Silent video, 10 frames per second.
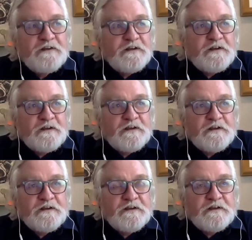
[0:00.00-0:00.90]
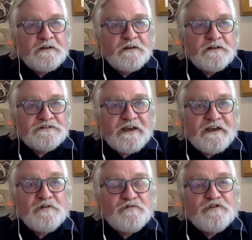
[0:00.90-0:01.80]
uh, uh, a
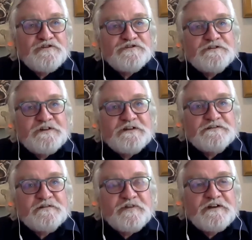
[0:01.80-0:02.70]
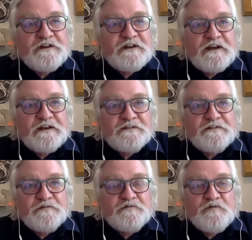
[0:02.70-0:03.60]
scale version, as I've
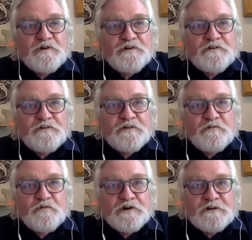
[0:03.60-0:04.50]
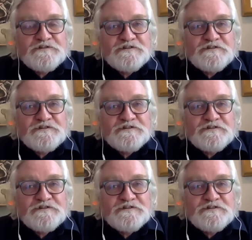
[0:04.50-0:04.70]
indicated, of what what I'm